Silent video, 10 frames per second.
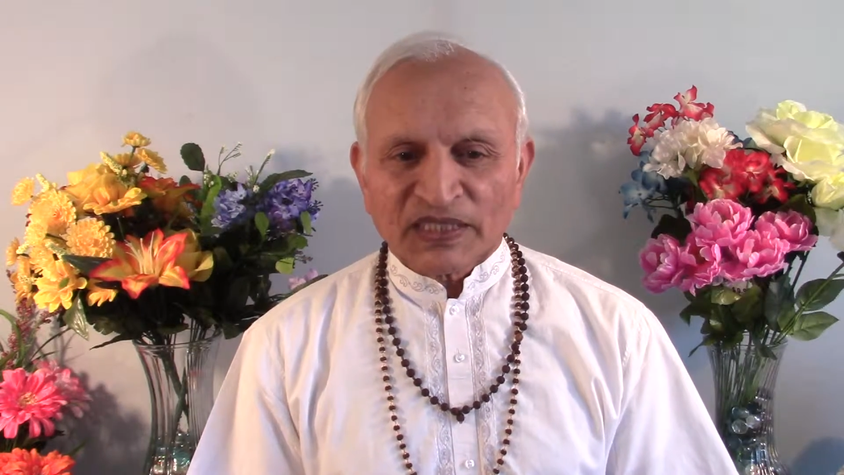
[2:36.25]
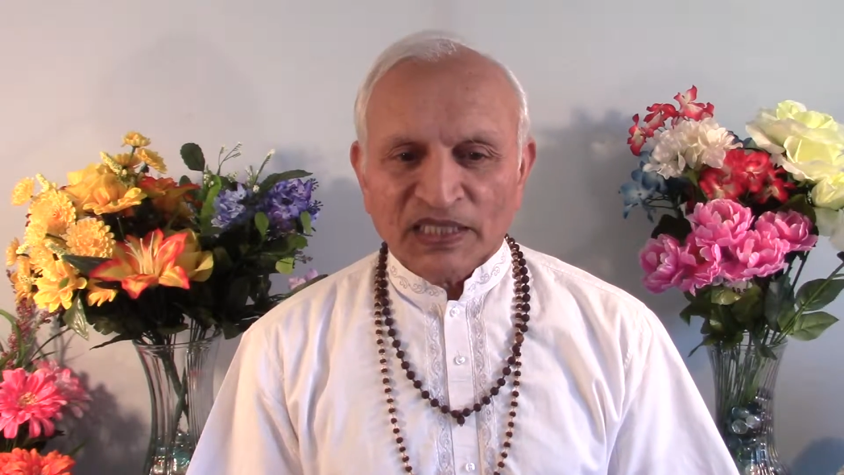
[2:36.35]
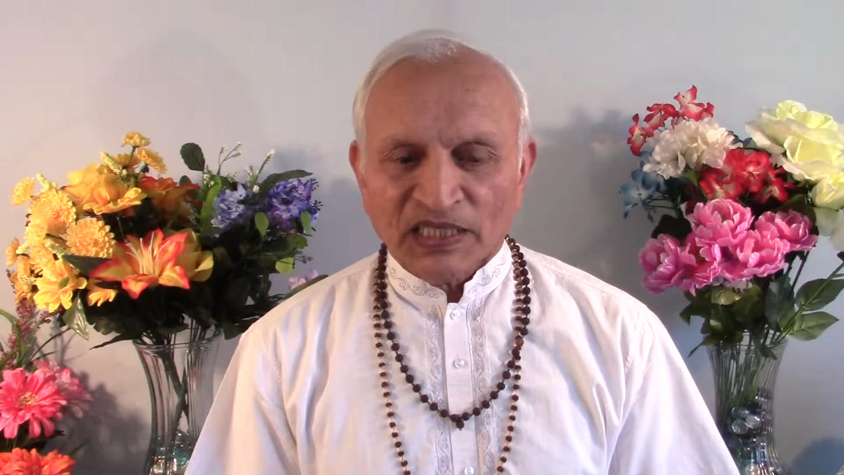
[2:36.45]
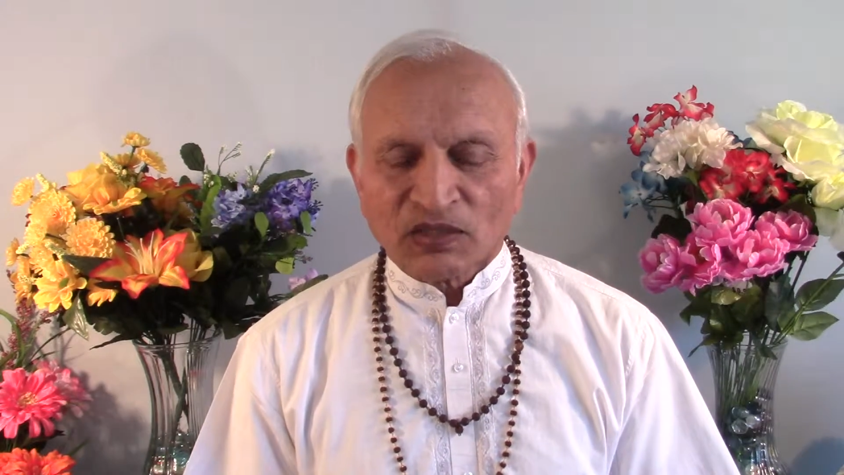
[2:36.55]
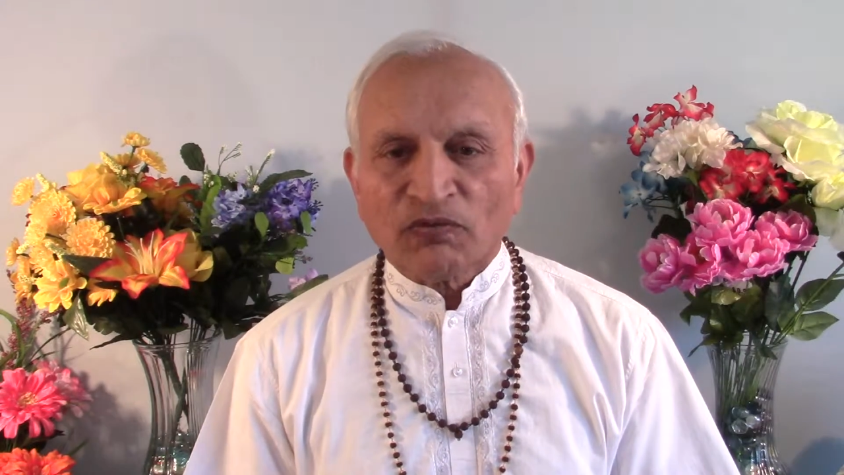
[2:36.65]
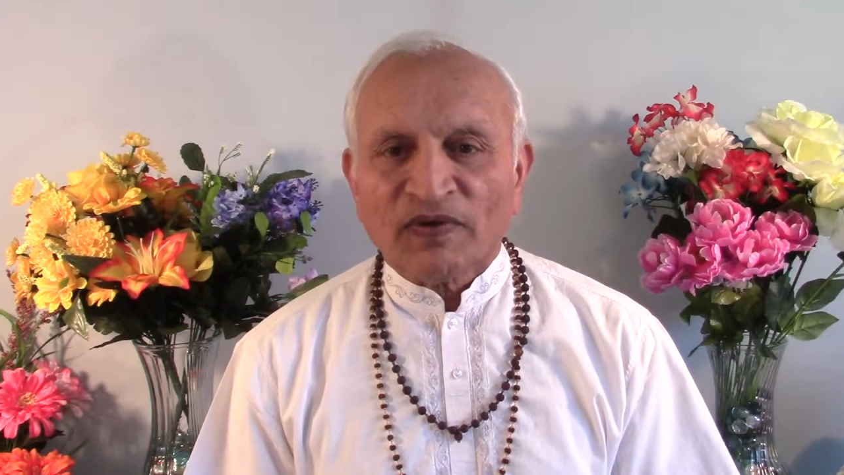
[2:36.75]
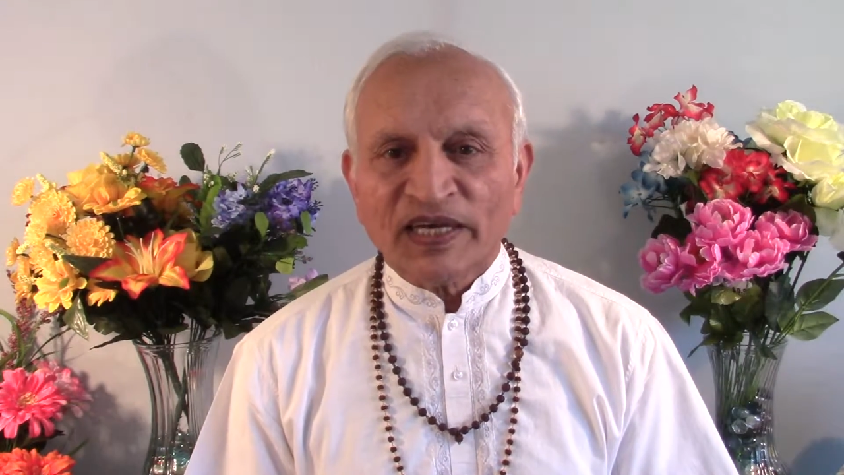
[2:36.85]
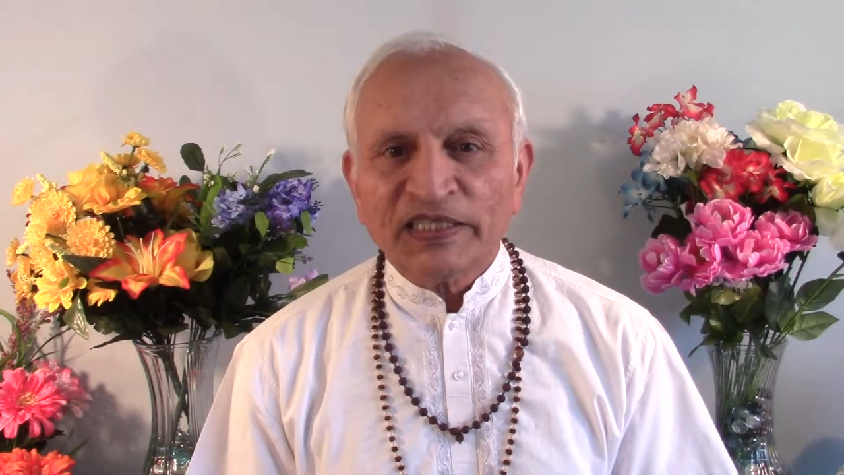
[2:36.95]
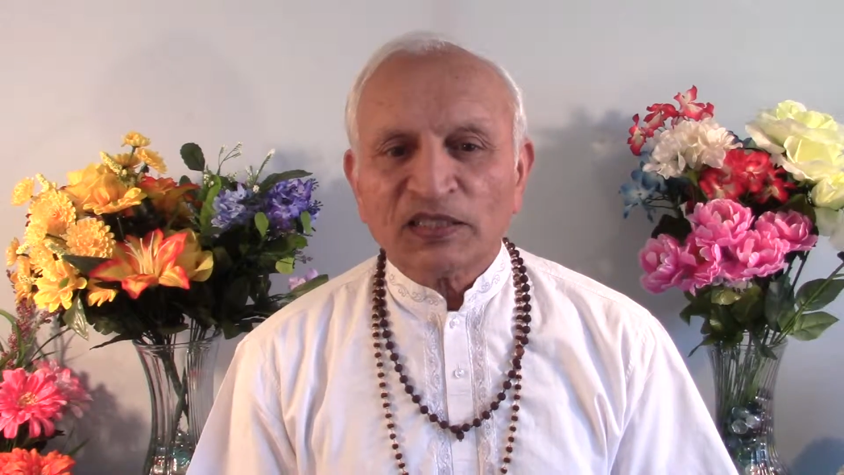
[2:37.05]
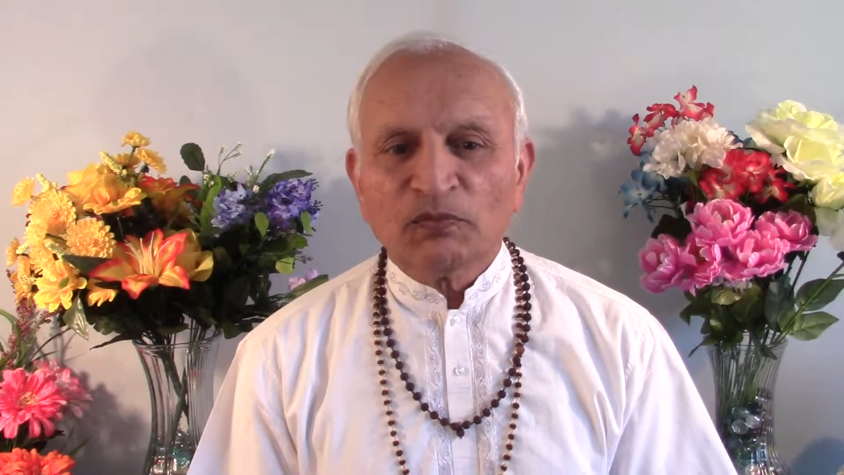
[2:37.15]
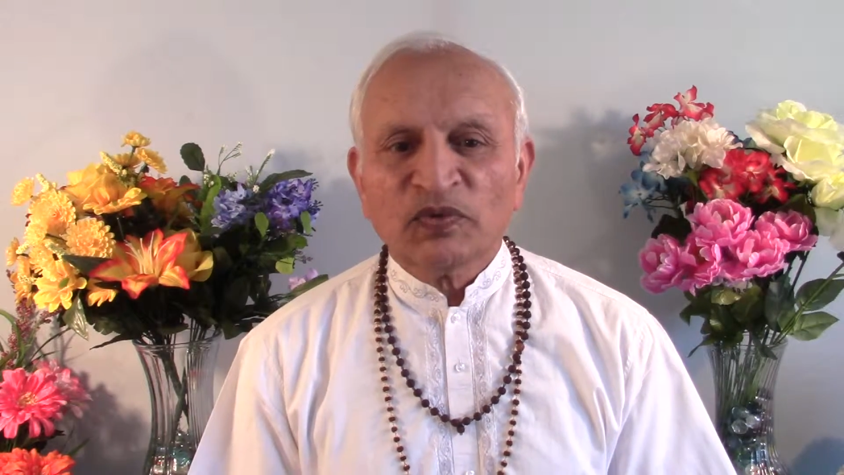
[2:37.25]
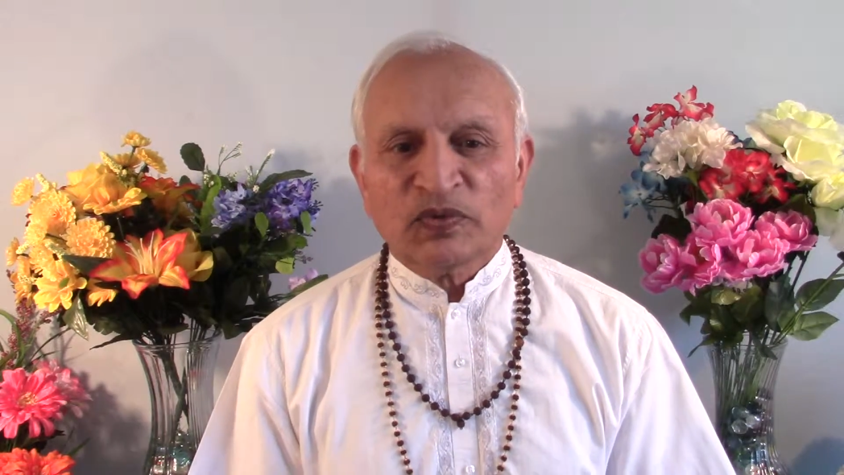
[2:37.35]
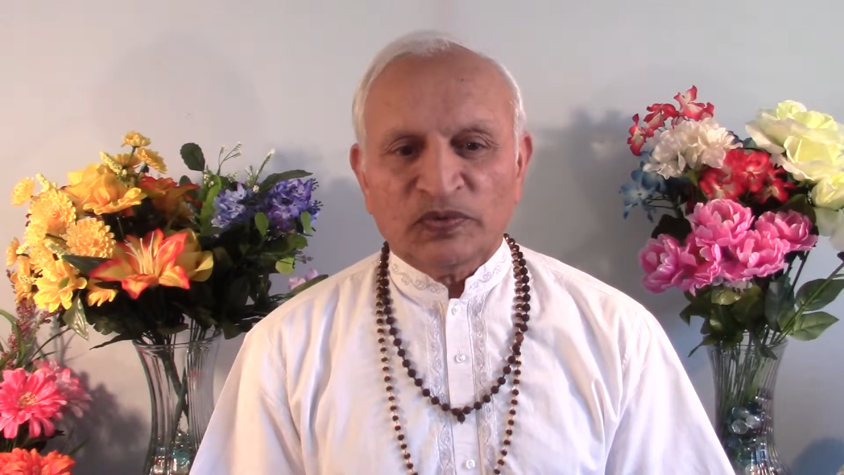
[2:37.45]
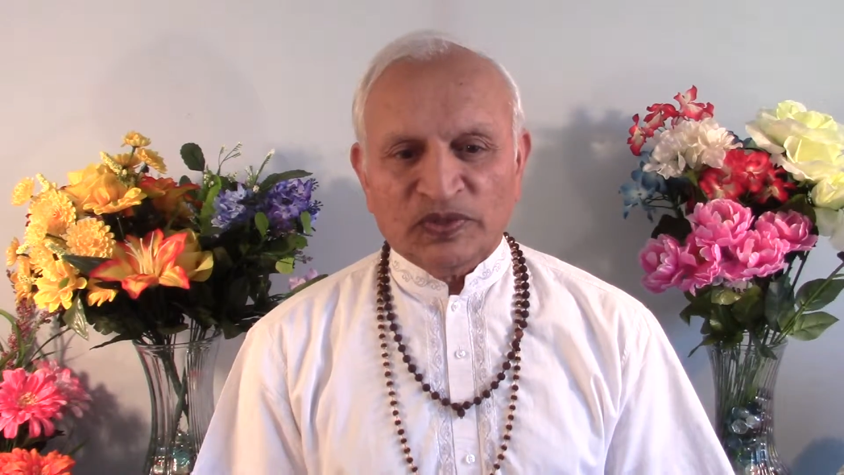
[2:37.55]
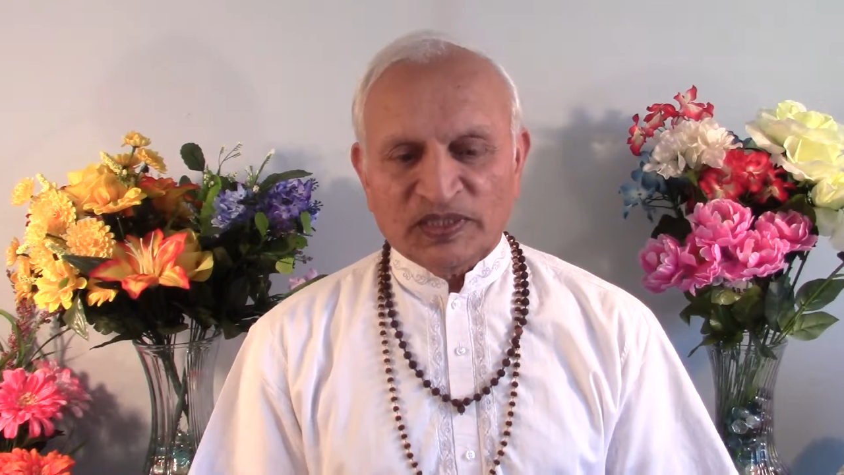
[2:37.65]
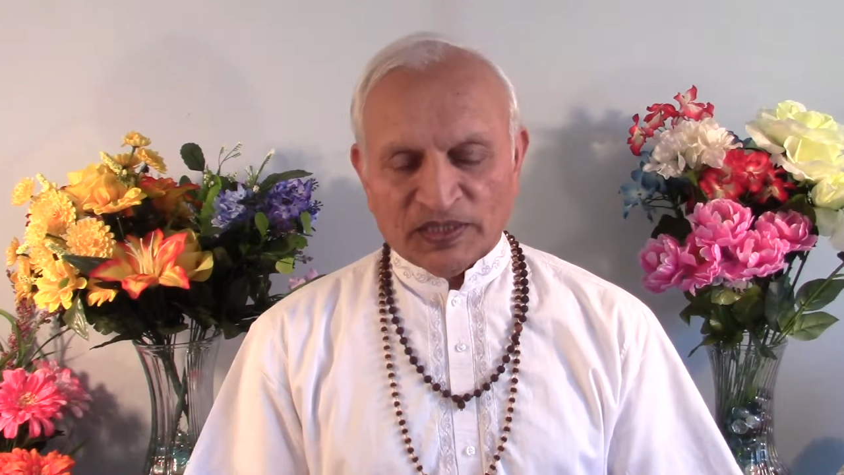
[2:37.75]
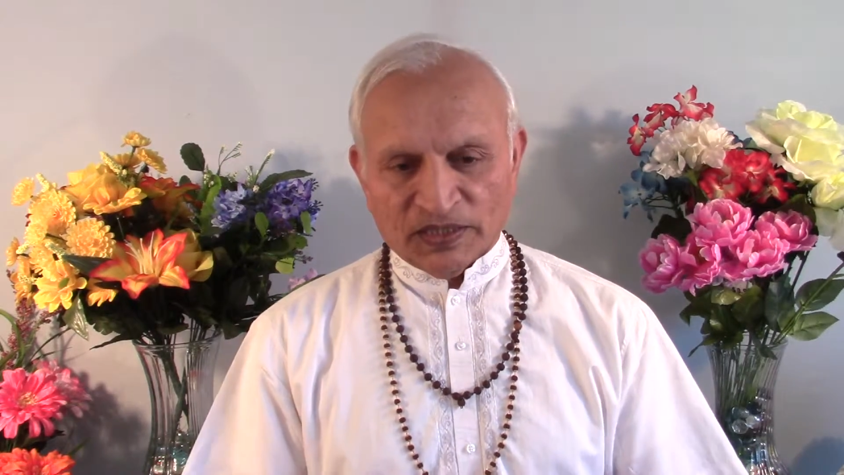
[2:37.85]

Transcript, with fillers: In quiet mood,